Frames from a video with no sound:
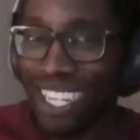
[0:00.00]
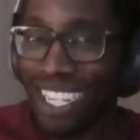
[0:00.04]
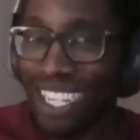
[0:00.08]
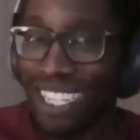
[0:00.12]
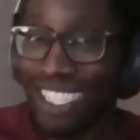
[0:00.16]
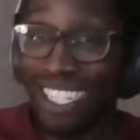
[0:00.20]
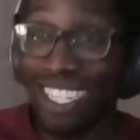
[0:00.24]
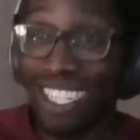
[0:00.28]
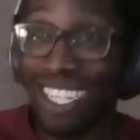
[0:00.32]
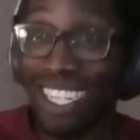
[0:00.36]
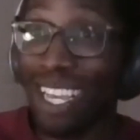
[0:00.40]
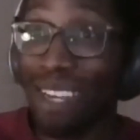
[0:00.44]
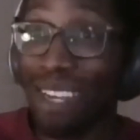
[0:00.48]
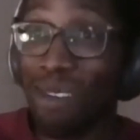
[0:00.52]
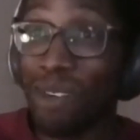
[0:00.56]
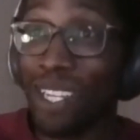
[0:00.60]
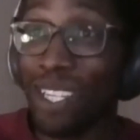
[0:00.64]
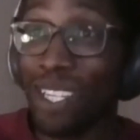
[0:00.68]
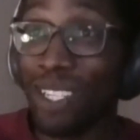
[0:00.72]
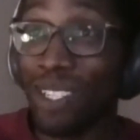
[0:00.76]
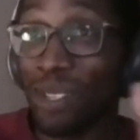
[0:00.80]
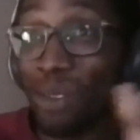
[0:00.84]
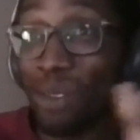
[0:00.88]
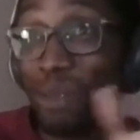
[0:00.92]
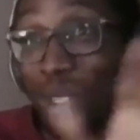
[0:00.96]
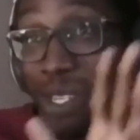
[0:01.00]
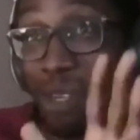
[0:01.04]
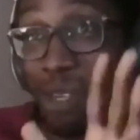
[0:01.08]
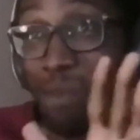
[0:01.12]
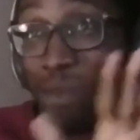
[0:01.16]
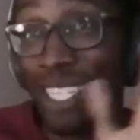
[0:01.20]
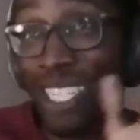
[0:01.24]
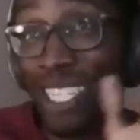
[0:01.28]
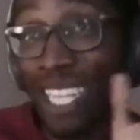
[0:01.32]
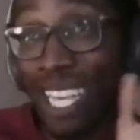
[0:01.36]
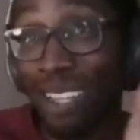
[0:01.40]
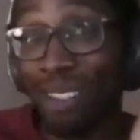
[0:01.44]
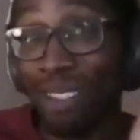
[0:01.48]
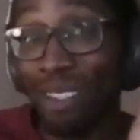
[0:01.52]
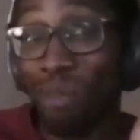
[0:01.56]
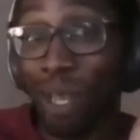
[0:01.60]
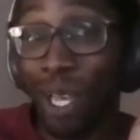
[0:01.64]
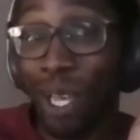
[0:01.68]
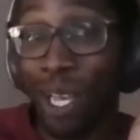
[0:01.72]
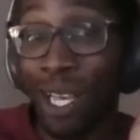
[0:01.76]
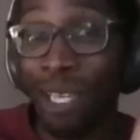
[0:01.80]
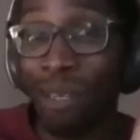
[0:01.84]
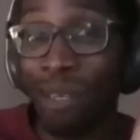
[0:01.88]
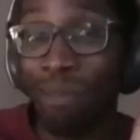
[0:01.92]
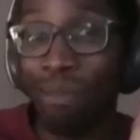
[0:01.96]
I didn't like what I saw was coming down the
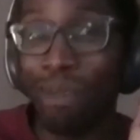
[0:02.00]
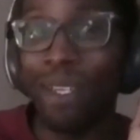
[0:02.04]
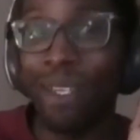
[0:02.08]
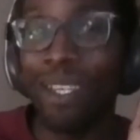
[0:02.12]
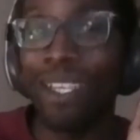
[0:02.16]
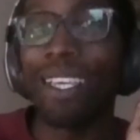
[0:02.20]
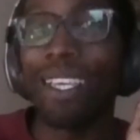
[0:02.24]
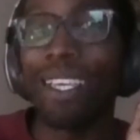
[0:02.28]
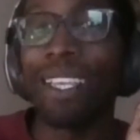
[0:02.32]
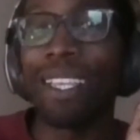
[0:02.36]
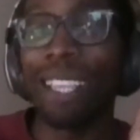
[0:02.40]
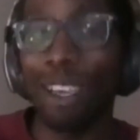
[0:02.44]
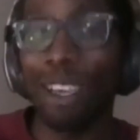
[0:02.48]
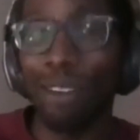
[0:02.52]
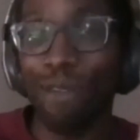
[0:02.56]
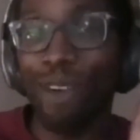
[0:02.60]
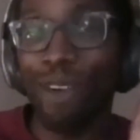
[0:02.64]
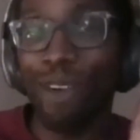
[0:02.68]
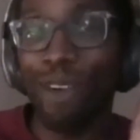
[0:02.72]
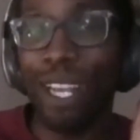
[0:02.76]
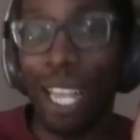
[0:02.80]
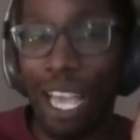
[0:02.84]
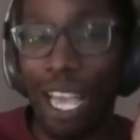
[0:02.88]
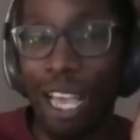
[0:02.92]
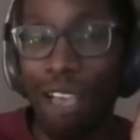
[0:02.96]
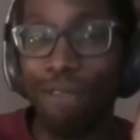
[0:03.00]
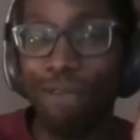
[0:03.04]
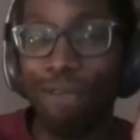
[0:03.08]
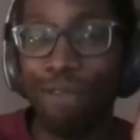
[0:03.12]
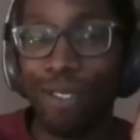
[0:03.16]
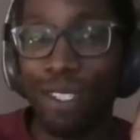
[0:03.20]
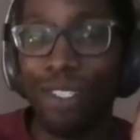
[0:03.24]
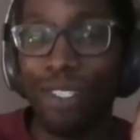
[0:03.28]
pipe. Therefore, I left.